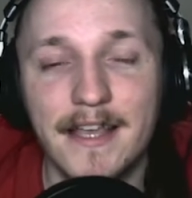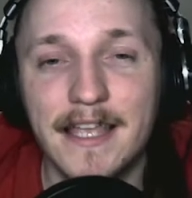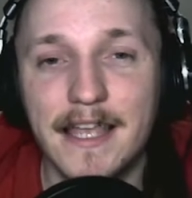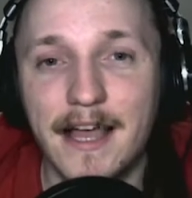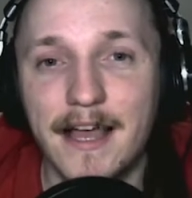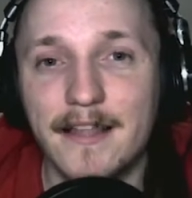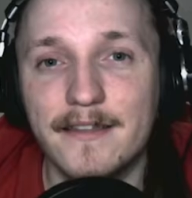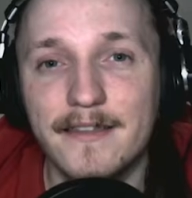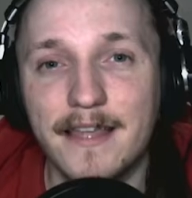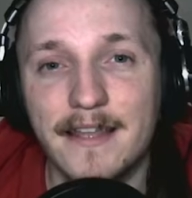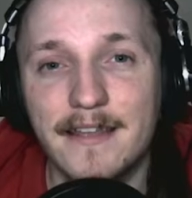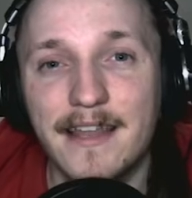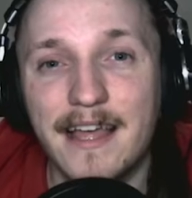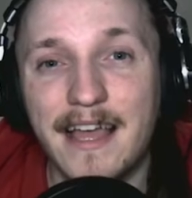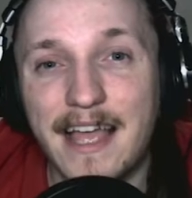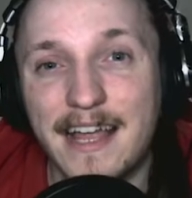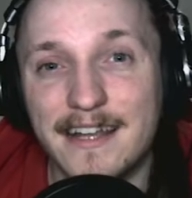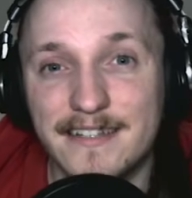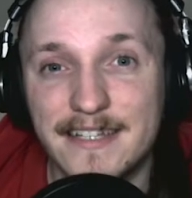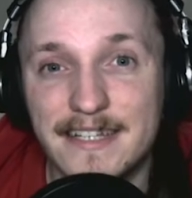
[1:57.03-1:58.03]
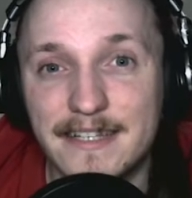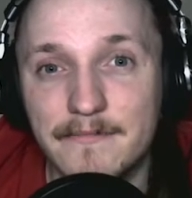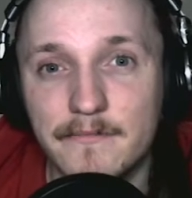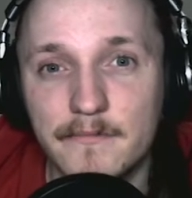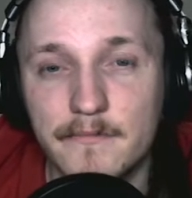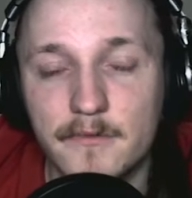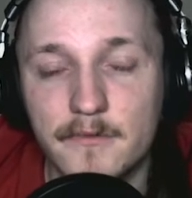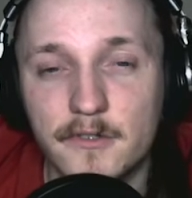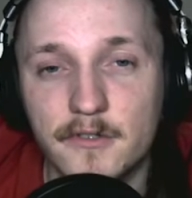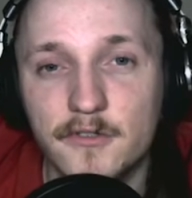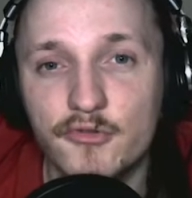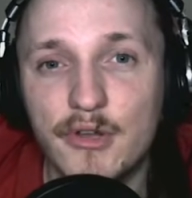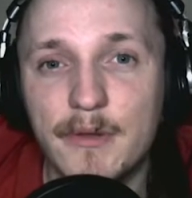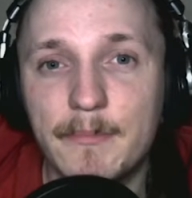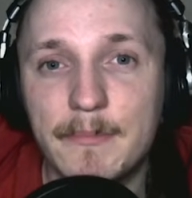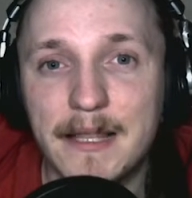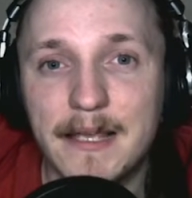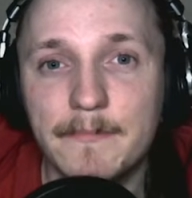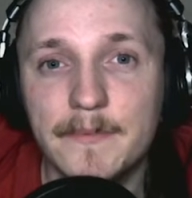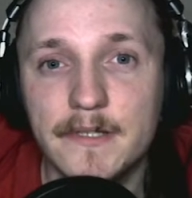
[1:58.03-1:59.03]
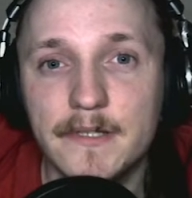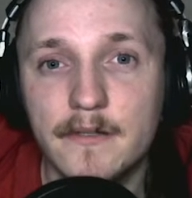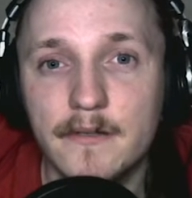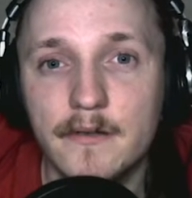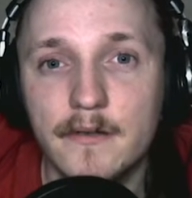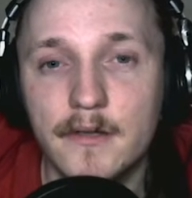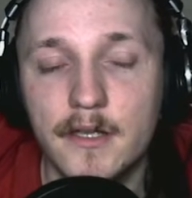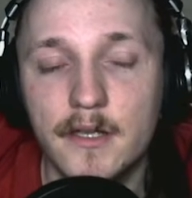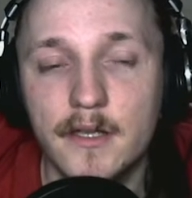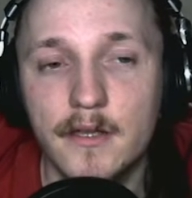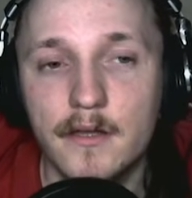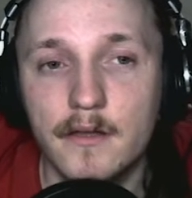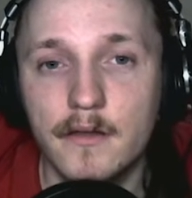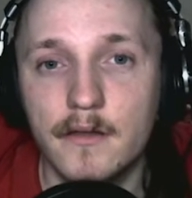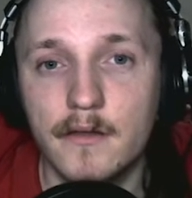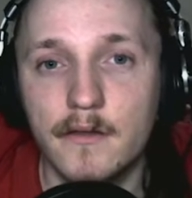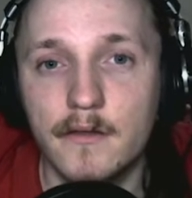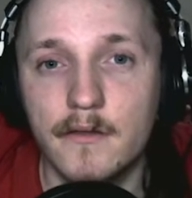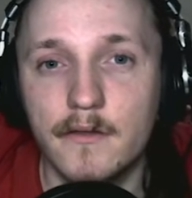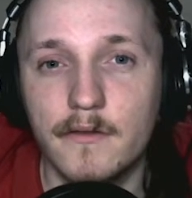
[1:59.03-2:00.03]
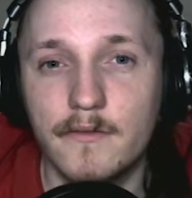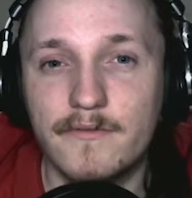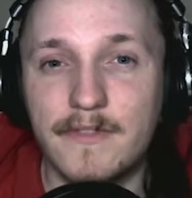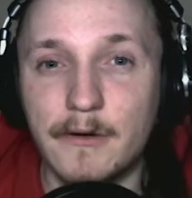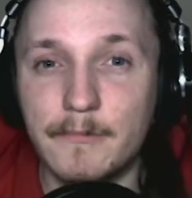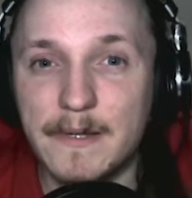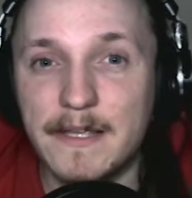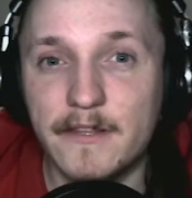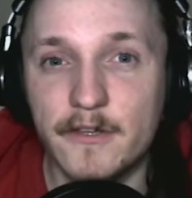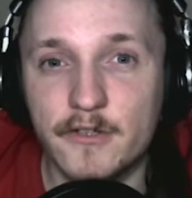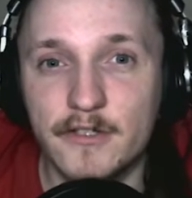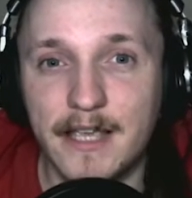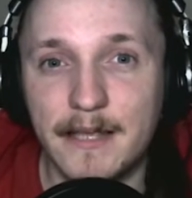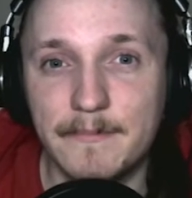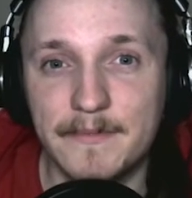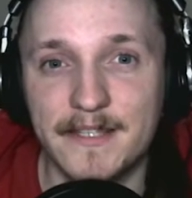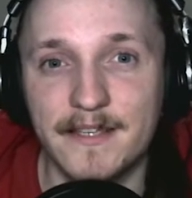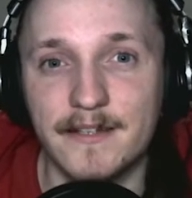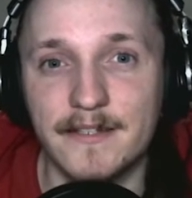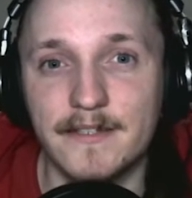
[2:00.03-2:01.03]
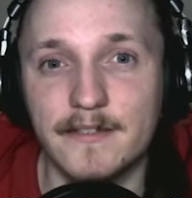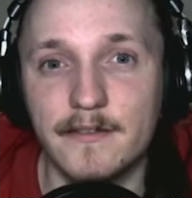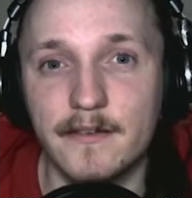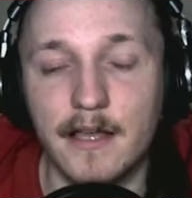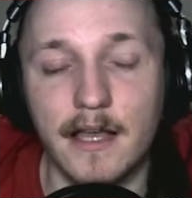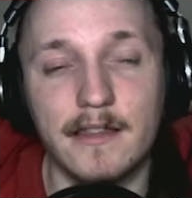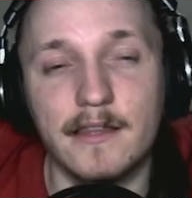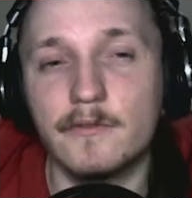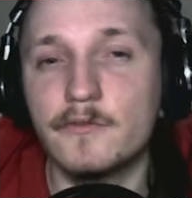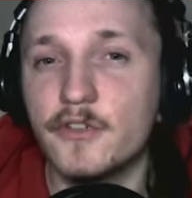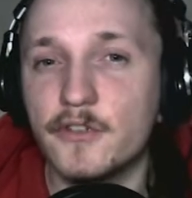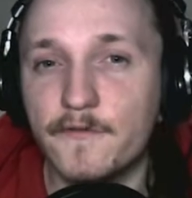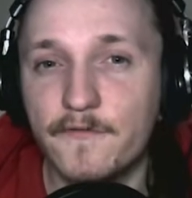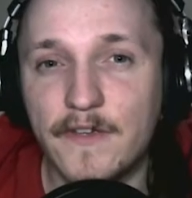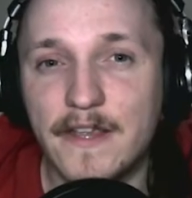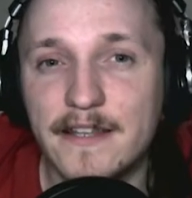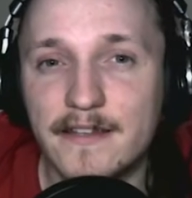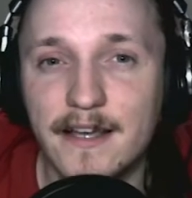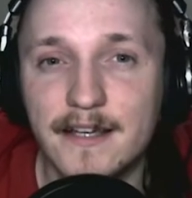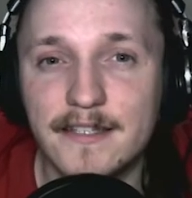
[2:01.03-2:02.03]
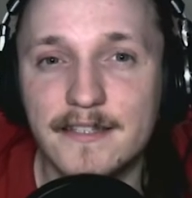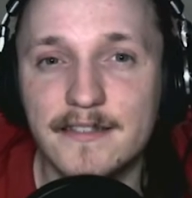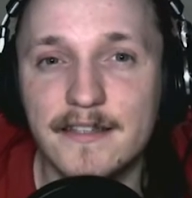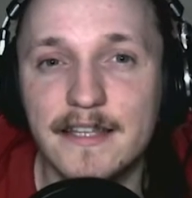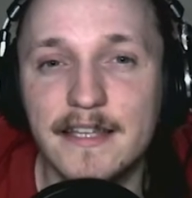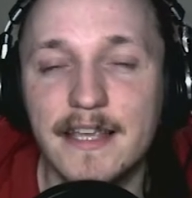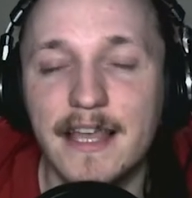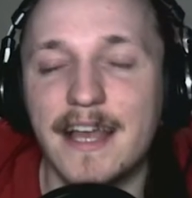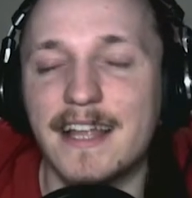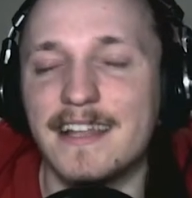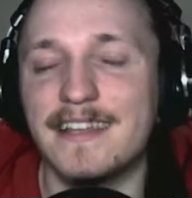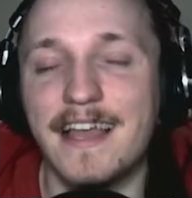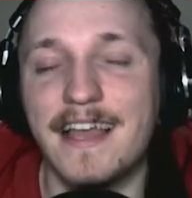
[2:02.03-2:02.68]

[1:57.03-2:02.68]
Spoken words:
and then add it to Streamlabs, they'll be the same size and they'll just fit nicely and